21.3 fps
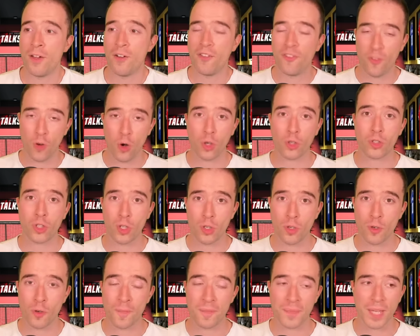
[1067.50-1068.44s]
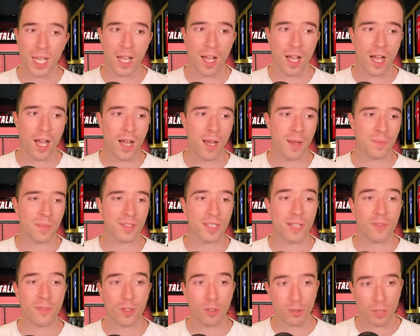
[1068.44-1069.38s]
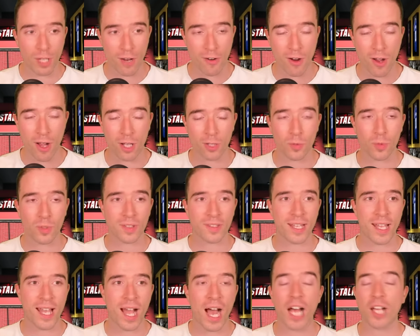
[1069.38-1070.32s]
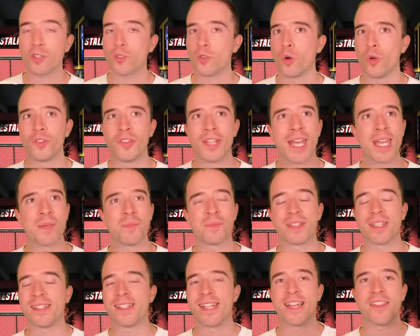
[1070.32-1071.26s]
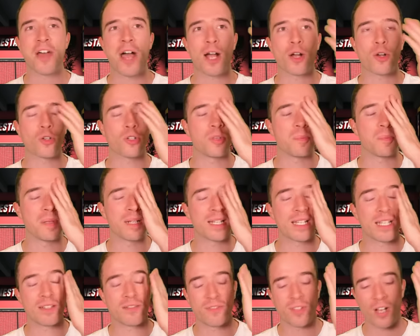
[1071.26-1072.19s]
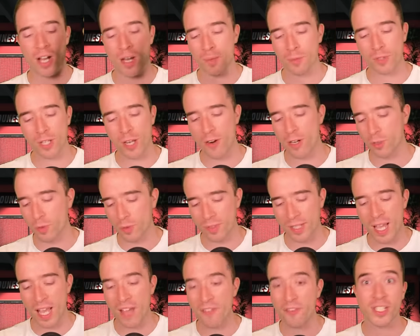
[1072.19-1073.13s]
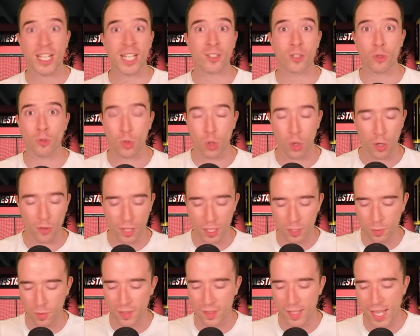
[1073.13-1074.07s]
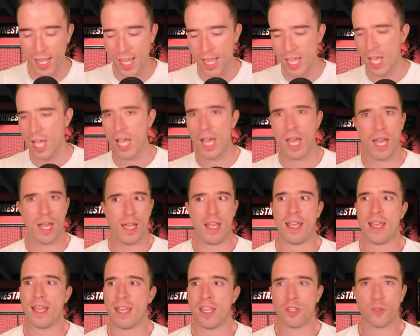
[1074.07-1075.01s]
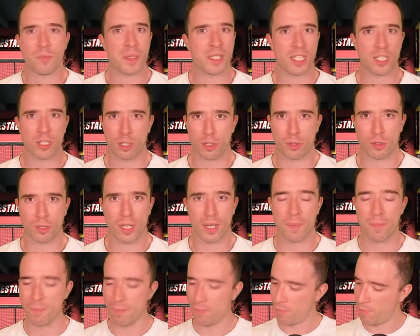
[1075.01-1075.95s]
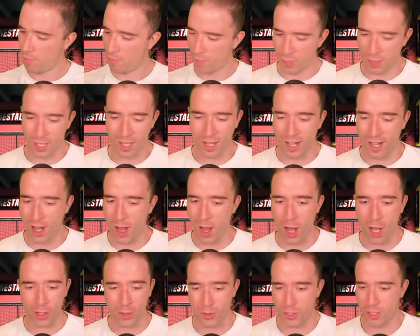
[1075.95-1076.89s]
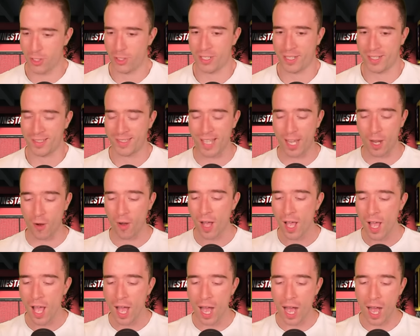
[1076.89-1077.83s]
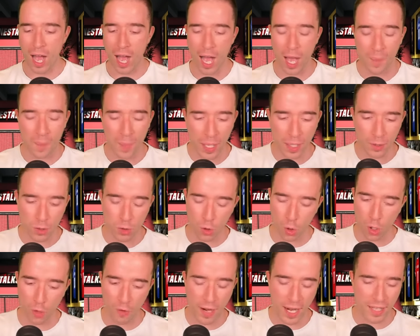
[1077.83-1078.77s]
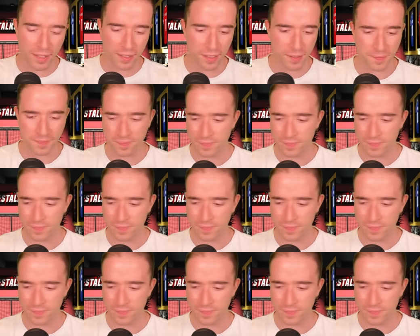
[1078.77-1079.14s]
4-2. Steven Gerrard was there. I saw names in there that I couldn't believe. Gerrard was there, Fernando Torres was there. He's been in the gym. You can tell. Torres,